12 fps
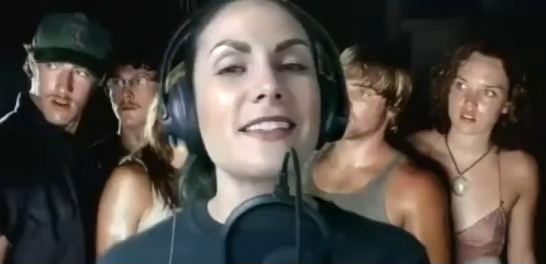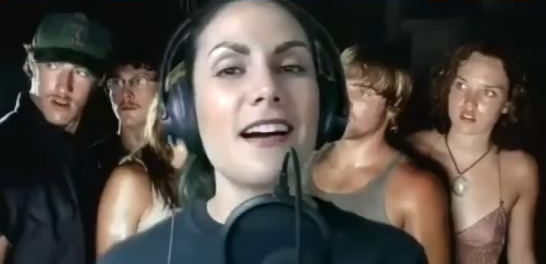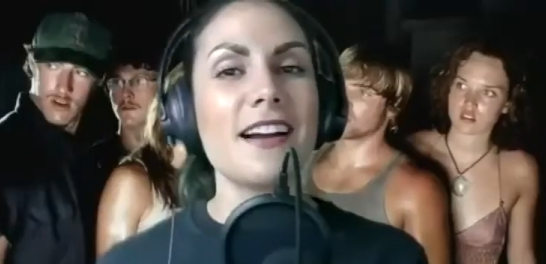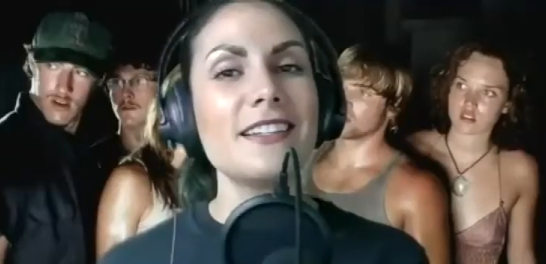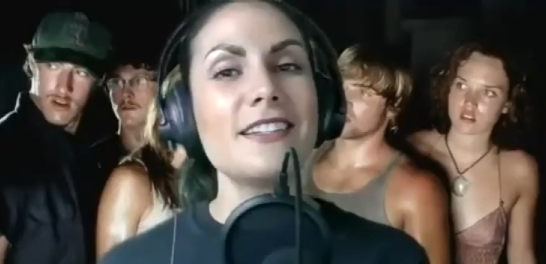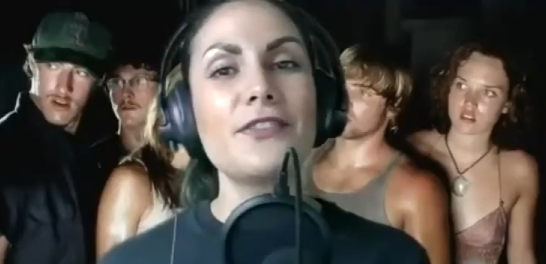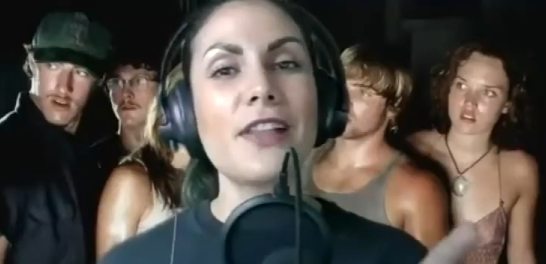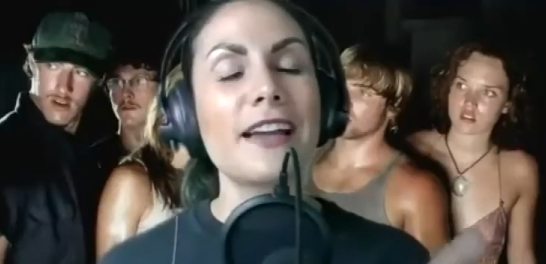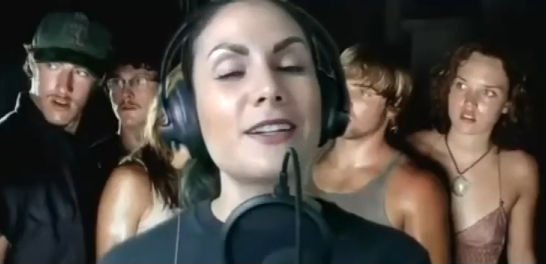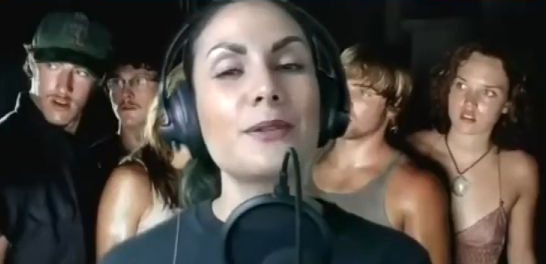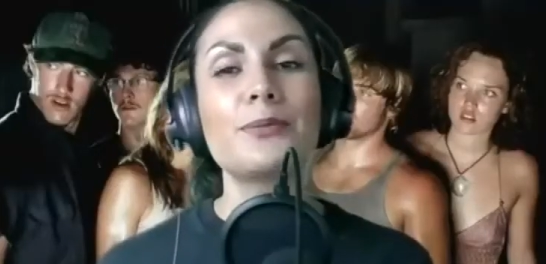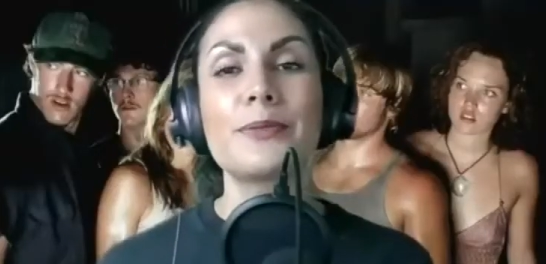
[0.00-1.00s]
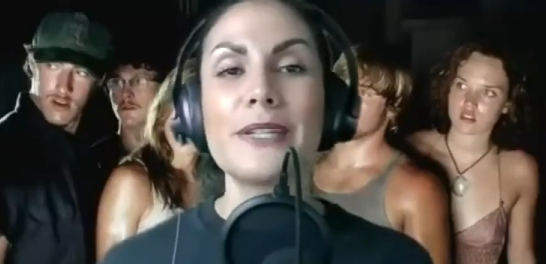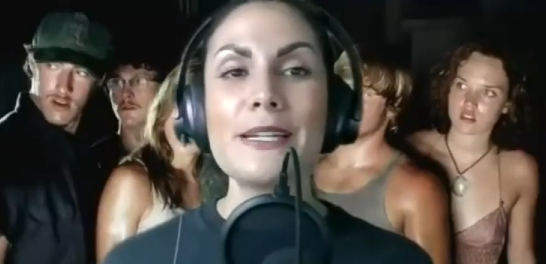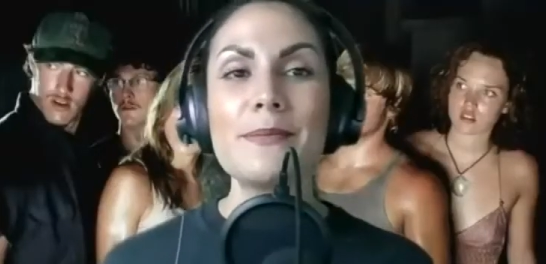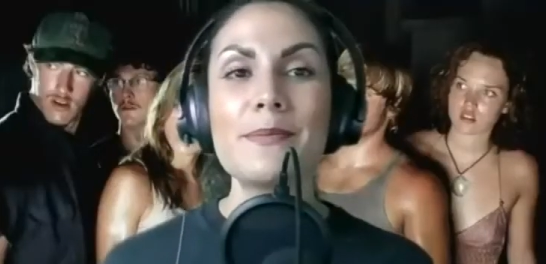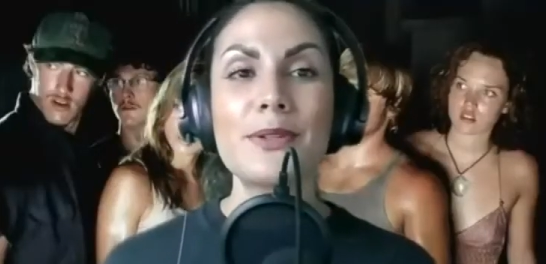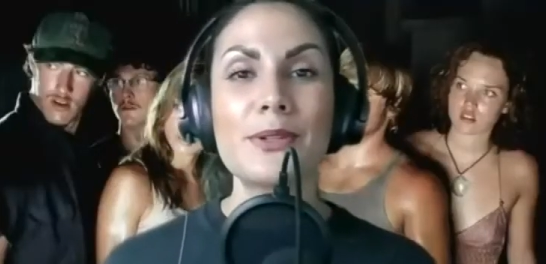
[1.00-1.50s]
Speaker 1: is kind of like a
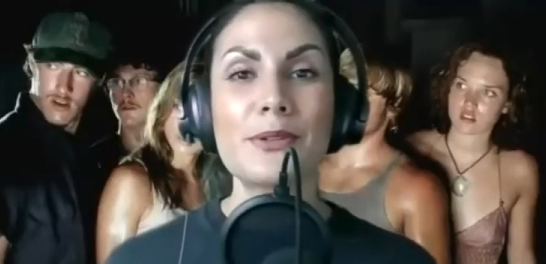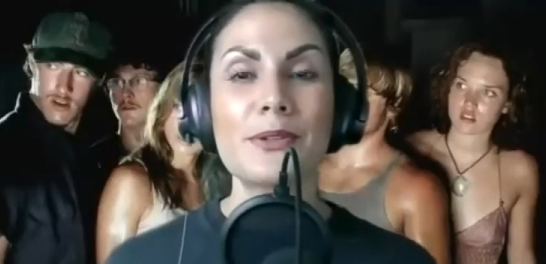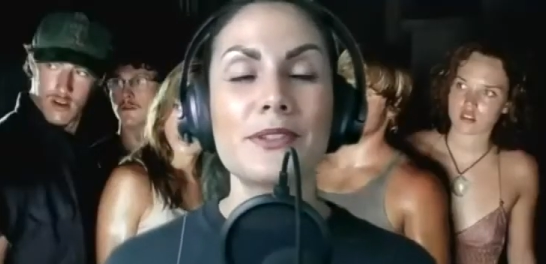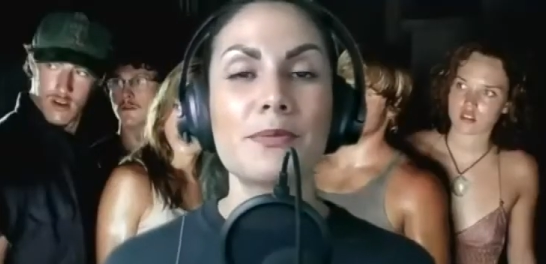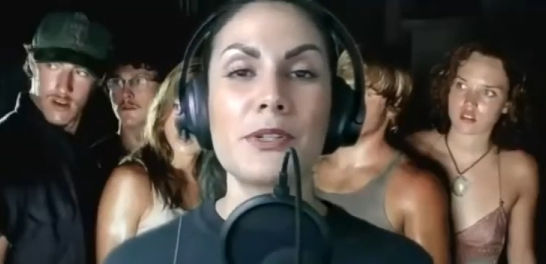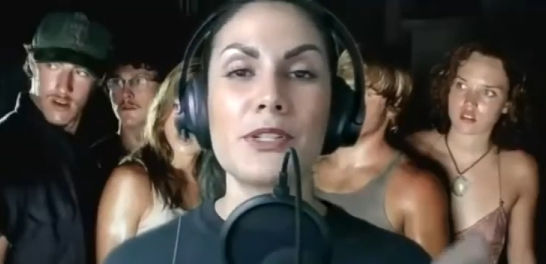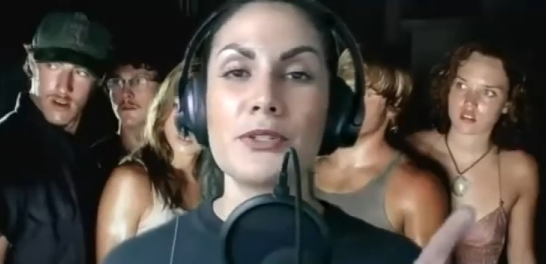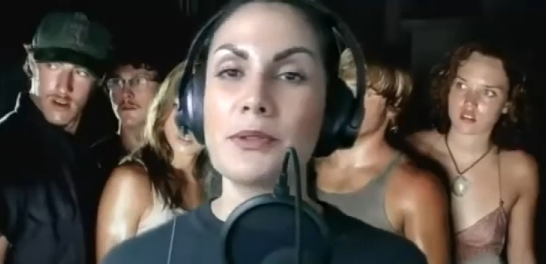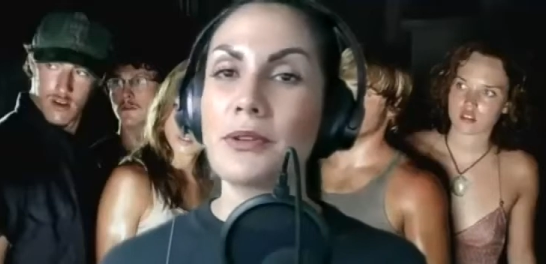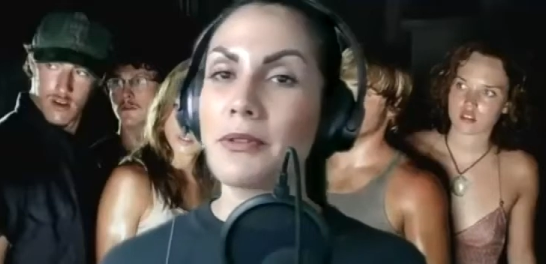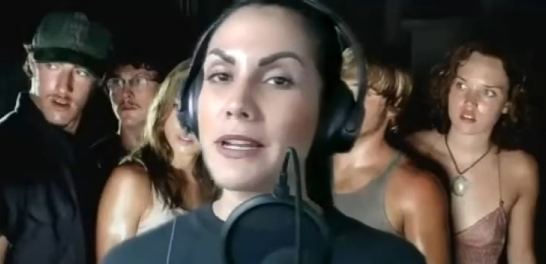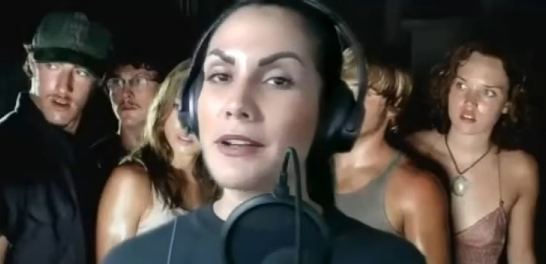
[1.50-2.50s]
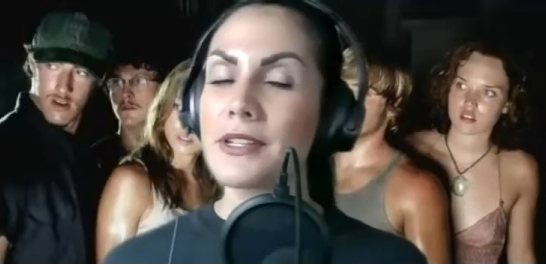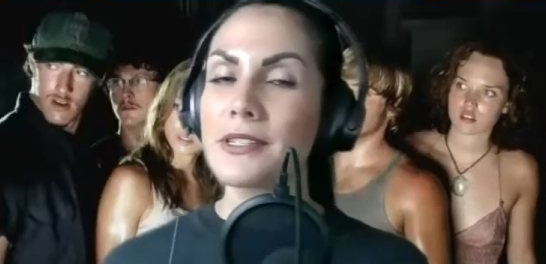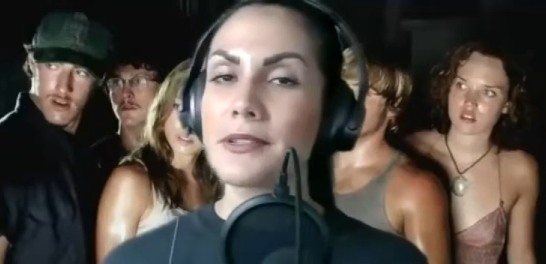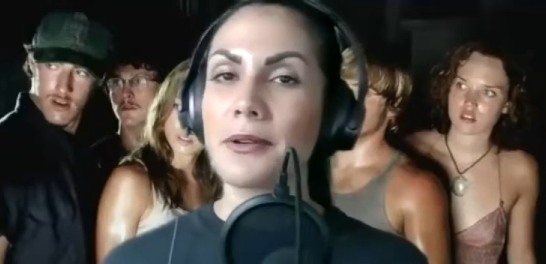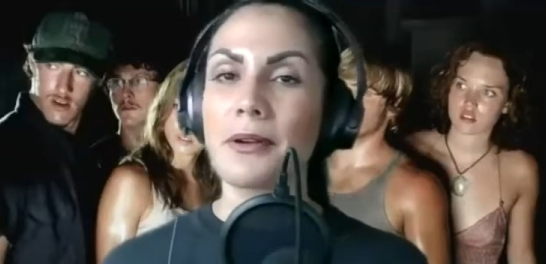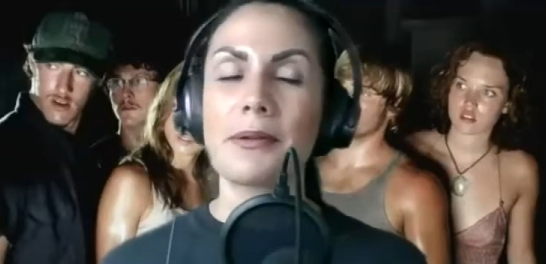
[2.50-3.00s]
reboot. Would you agree or
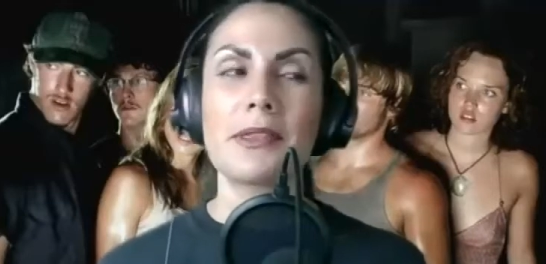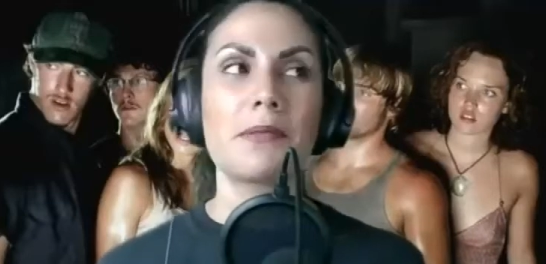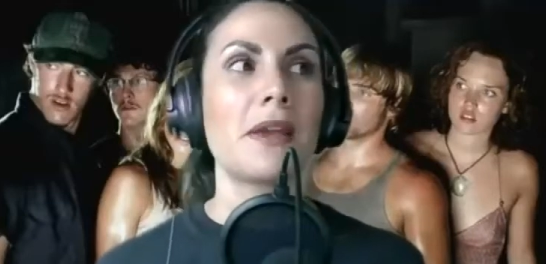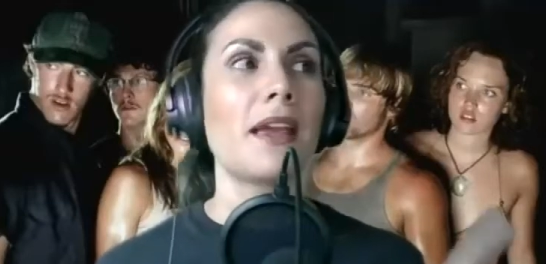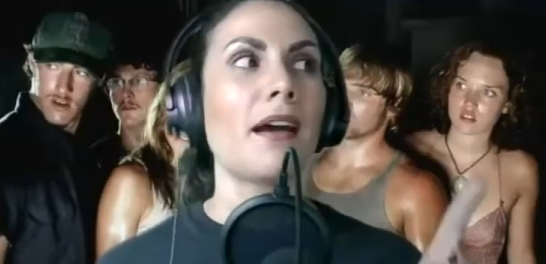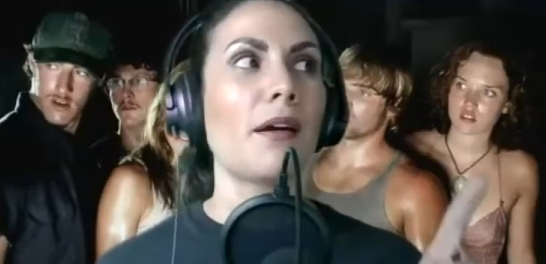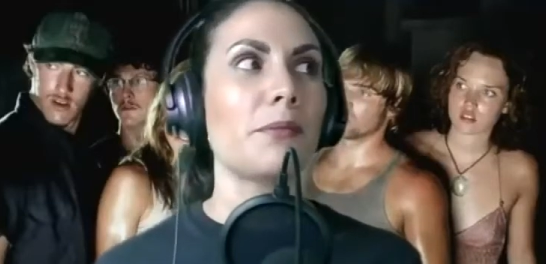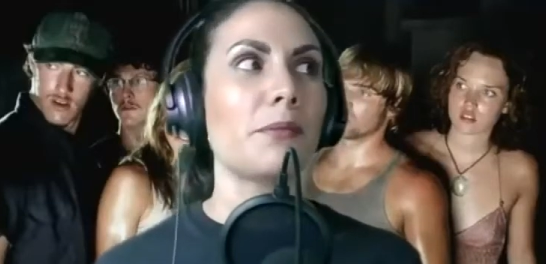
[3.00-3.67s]
disagree with me?